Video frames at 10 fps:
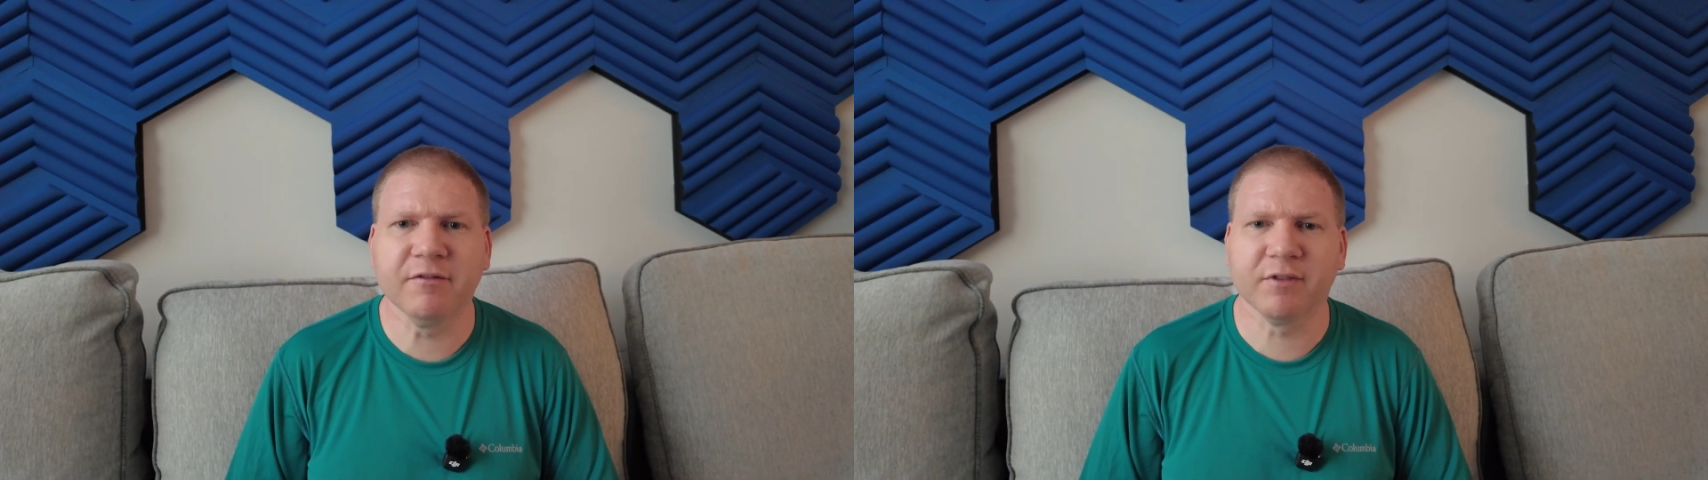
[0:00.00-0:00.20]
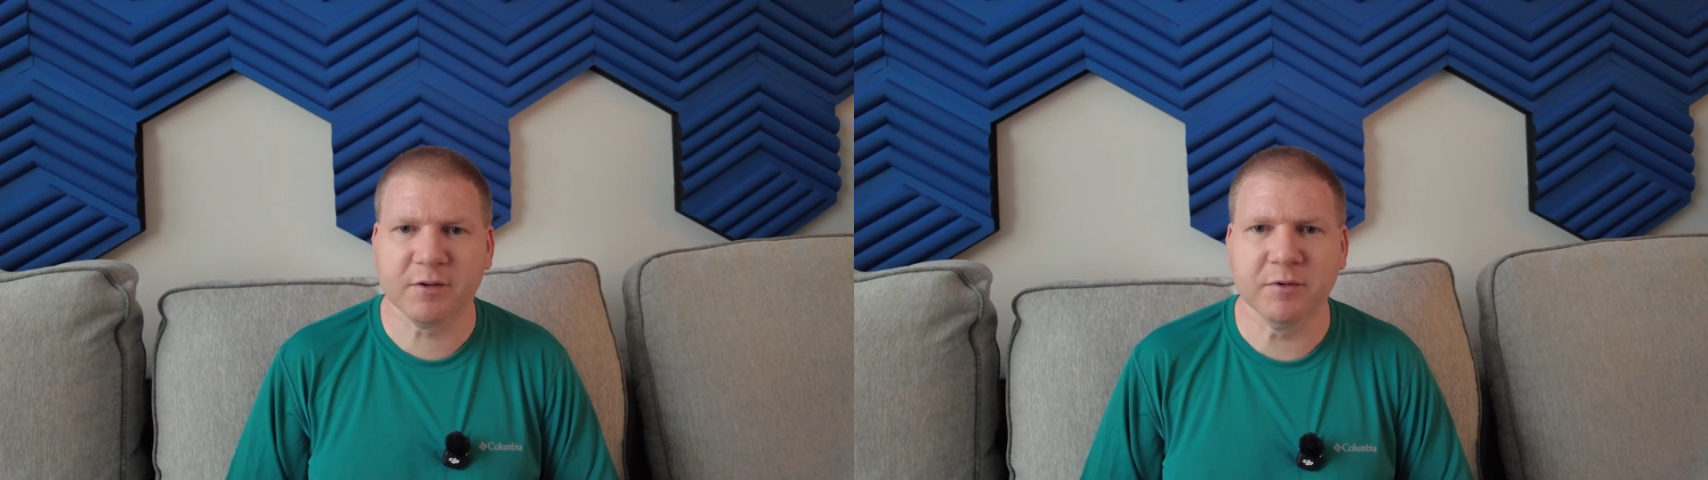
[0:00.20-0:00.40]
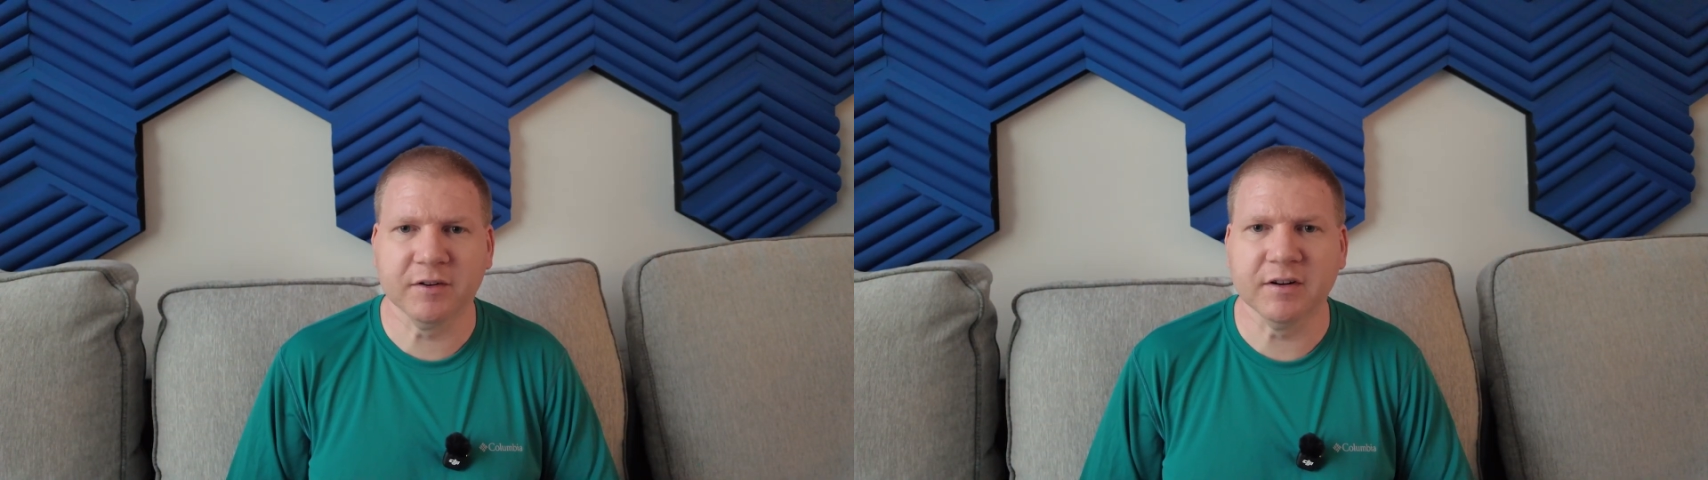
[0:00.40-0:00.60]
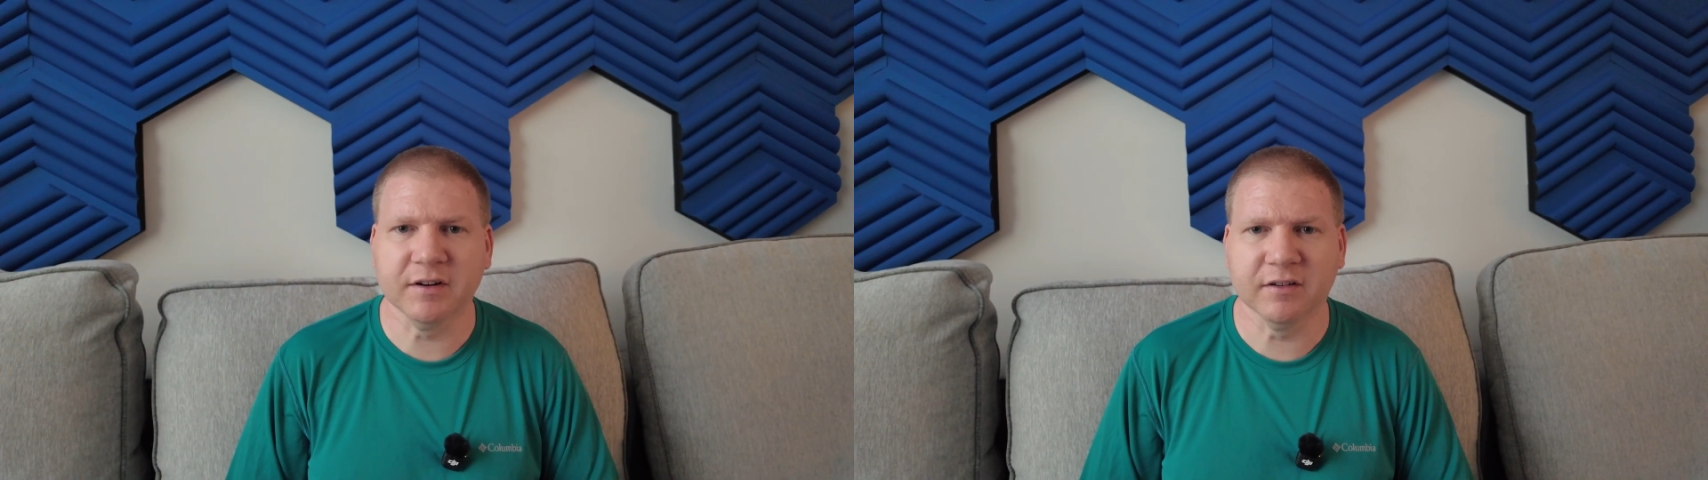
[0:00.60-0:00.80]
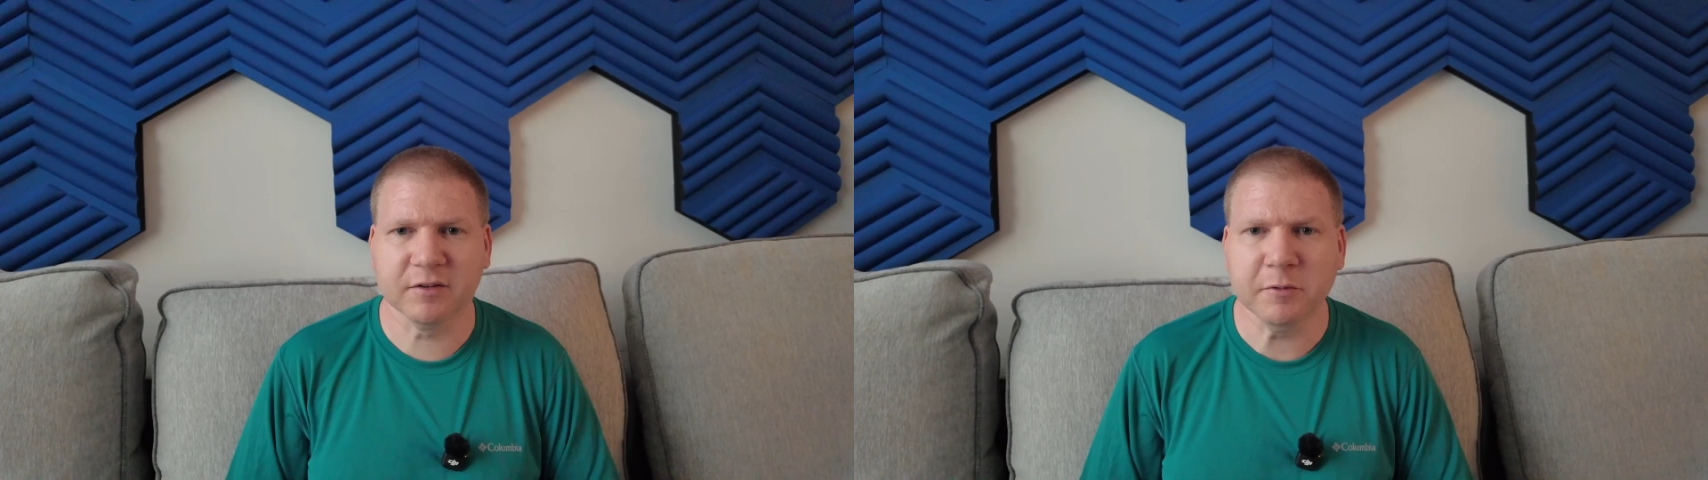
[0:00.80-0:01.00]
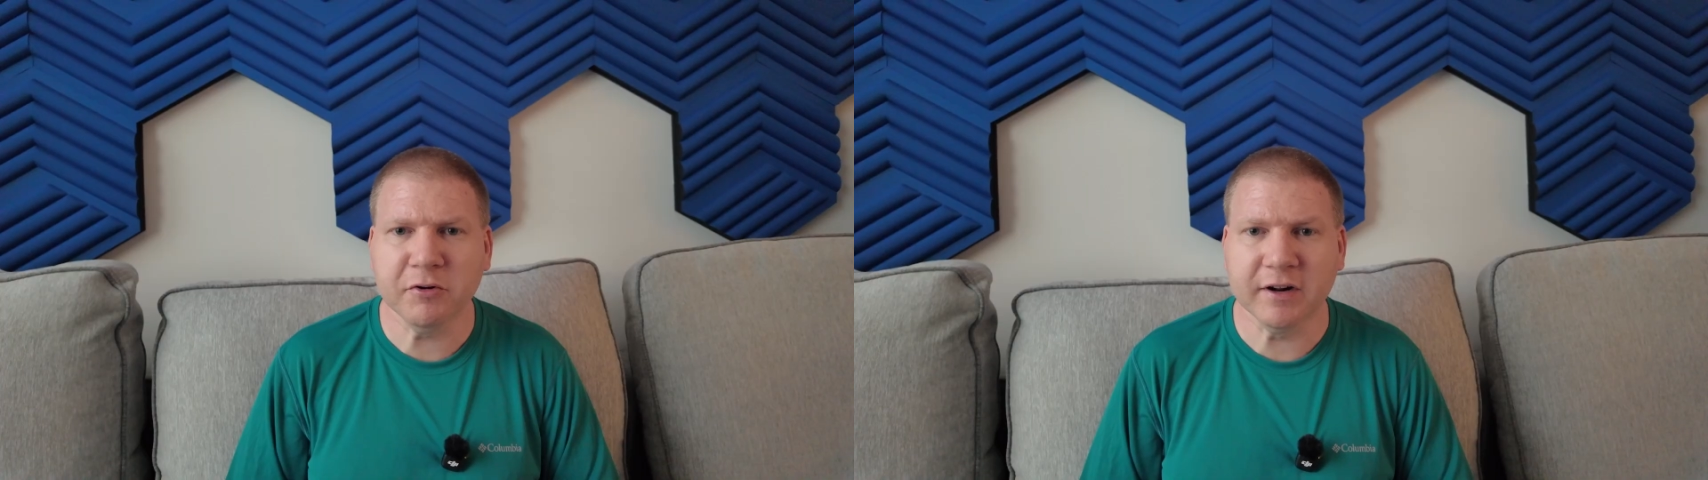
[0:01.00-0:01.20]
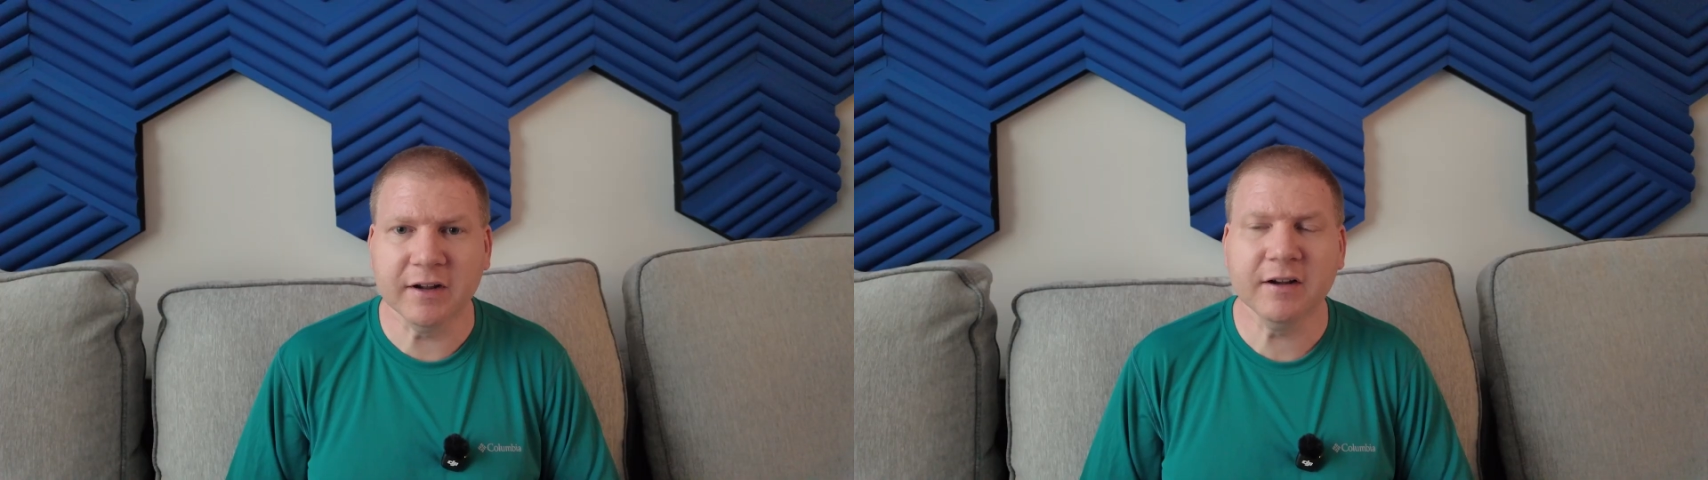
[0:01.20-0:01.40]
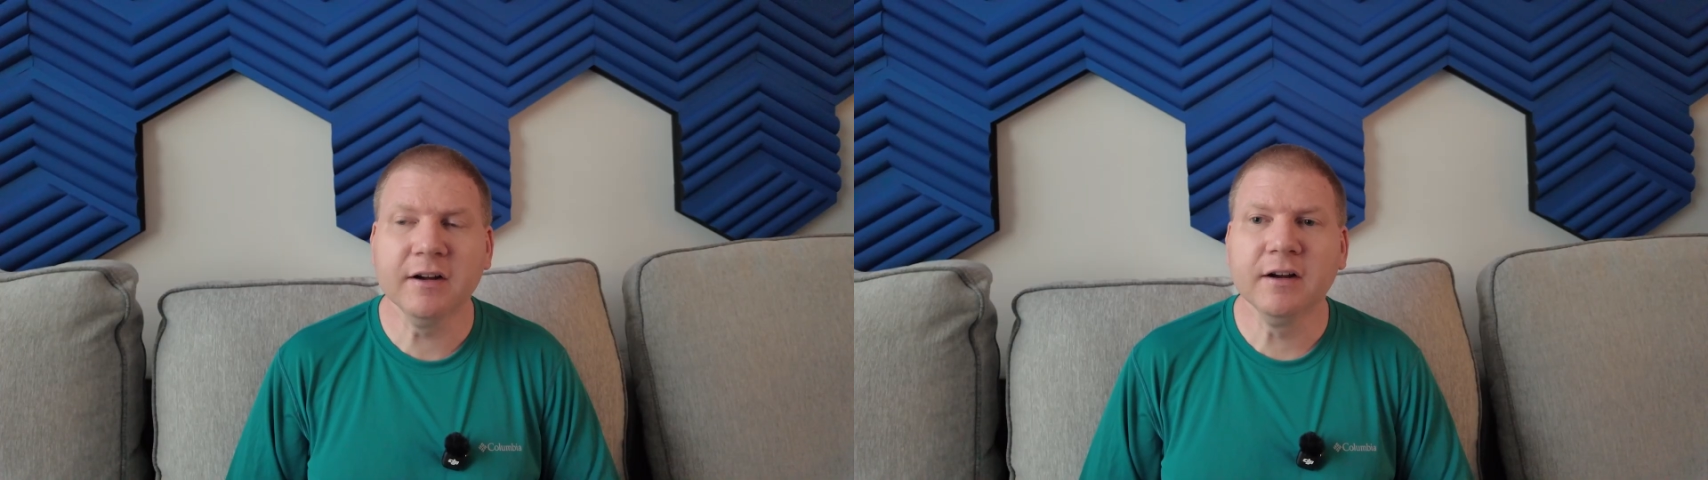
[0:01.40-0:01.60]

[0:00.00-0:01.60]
frequency dense community.